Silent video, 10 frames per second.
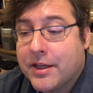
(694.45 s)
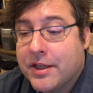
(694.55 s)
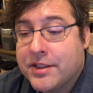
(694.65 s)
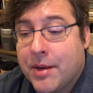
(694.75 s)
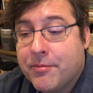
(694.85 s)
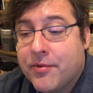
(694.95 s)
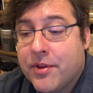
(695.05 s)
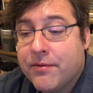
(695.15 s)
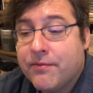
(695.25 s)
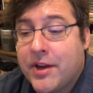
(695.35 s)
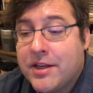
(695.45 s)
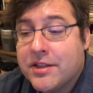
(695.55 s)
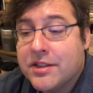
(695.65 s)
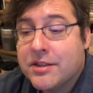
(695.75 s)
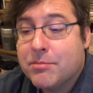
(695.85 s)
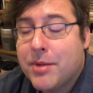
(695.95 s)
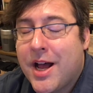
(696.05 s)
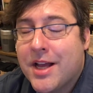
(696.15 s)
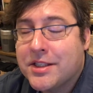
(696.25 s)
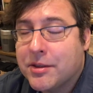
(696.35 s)
except for the faintest
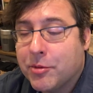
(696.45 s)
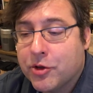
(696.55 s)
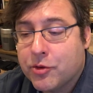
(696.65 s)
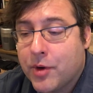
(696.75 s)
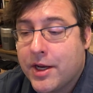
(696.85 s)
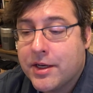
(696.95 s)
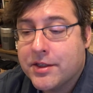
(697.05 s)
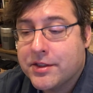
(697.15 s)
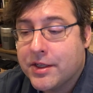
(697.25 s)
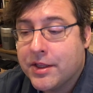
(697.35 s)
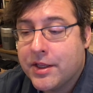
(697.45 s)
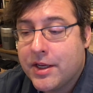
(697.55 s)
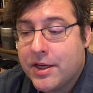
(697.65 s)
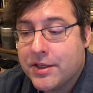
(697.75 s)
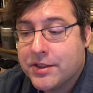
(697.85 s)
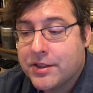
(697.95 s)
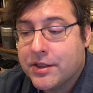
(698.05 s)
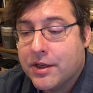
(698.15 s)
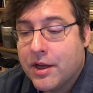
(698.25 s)
possible grayness in the east.